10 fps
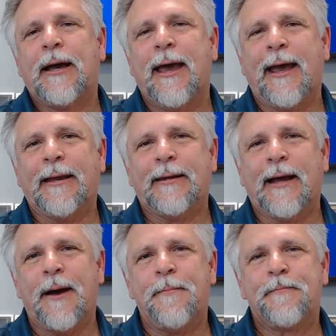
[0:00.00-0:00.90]
and
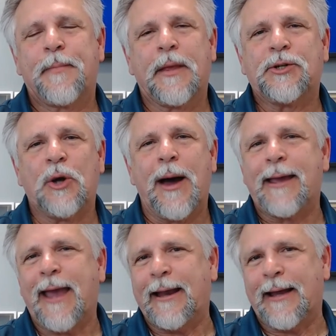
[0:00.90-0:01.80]
um, so I
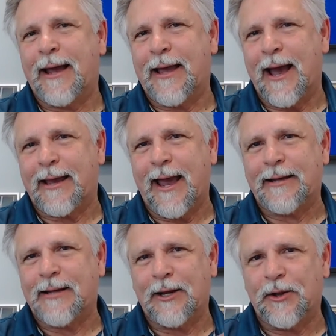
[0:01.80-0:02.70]
can't I I
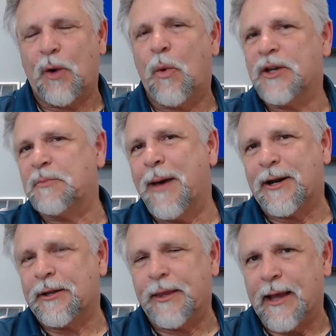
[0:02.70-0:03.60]
can't tell you that one's
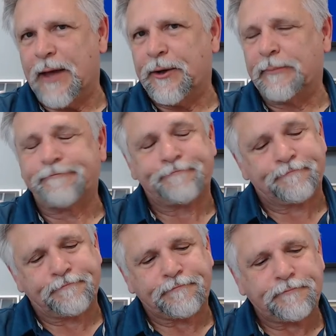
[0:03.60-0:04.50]
better than the other.
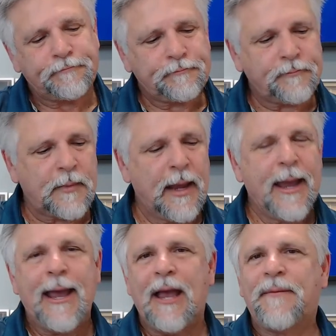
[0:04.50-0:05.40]

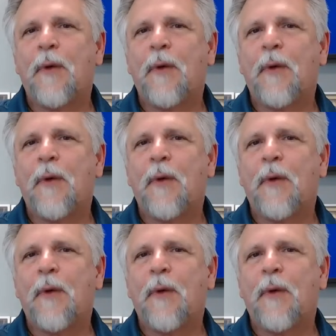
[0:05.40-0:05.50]
If